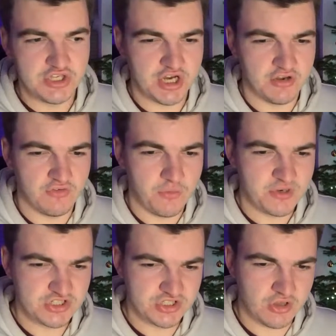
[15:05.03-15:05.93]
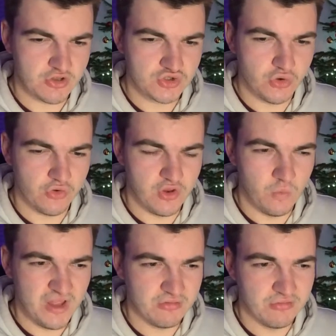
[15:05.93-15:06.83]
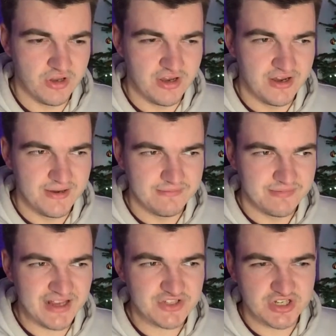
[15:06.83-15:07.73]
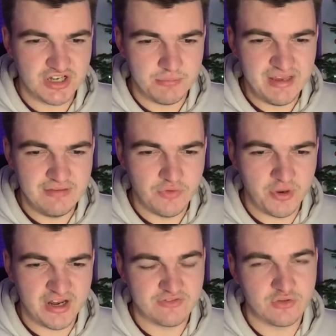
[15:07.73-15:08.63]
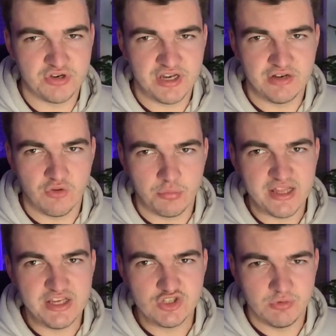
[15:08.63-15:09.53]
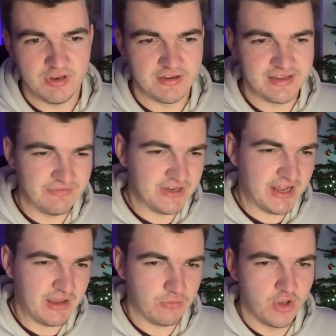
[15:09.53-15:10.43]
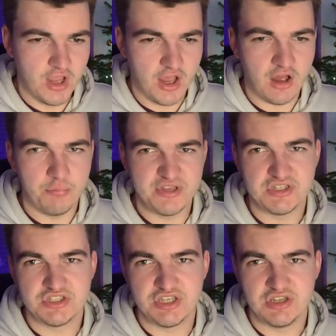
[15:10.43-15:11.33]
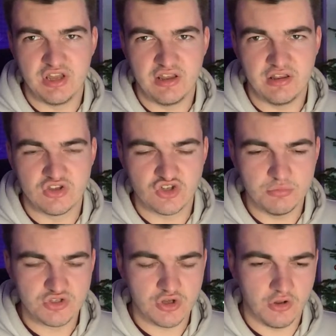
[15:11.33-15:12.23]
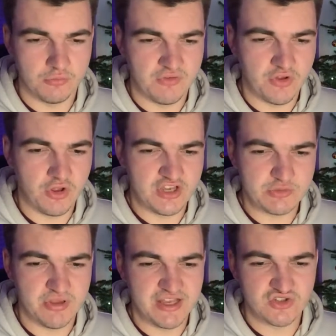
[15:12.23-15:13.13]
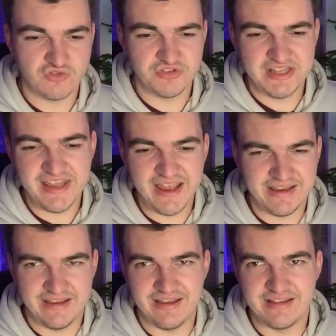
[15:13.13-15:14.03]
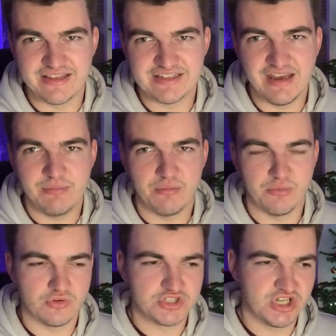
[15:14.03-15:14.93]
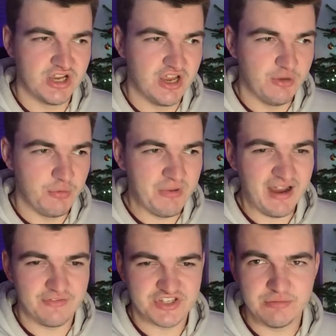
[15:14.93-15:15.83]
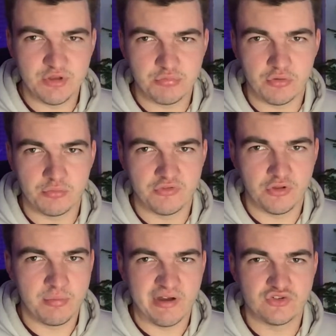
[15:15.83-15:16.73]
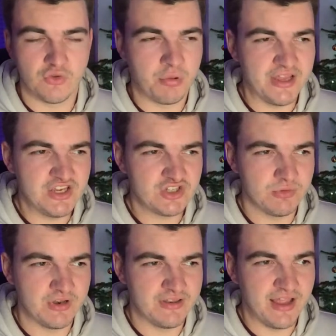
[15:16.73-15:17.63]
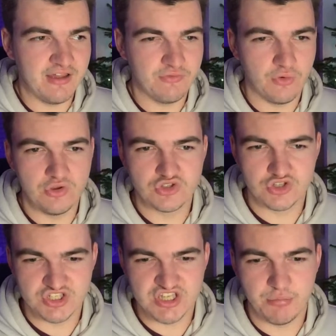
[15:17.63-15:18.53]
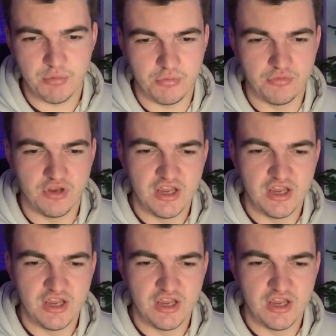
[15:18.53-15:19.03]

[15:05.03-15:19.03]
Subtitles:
January, which there's a lot of talk he will, that's going to mean that we're going to have to bring in a replacement. And given how our business in the summer's gone, with a lot of these players not really getting in the team that much, we might have a similar problem with Louis Barry's replacement, and therefore who's going to step up and